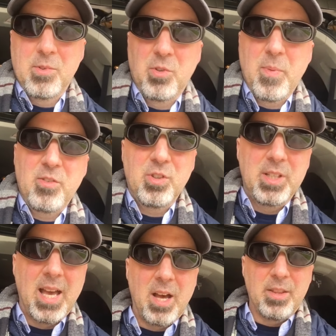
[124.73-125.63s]
especially
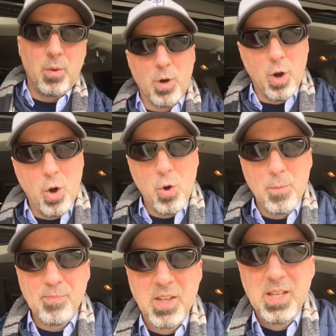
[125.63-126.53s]
now that we're home.